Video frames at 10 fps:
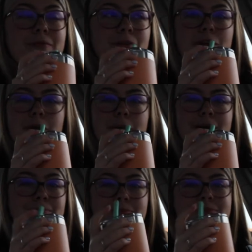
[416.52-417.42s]
a friend of
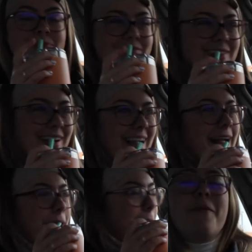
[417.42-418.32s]
mine.
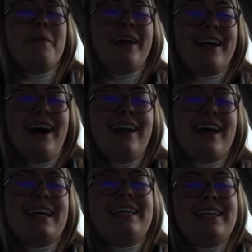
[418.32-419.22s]
oh my god,
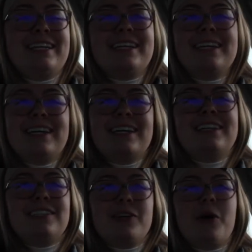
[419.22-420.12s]
I need to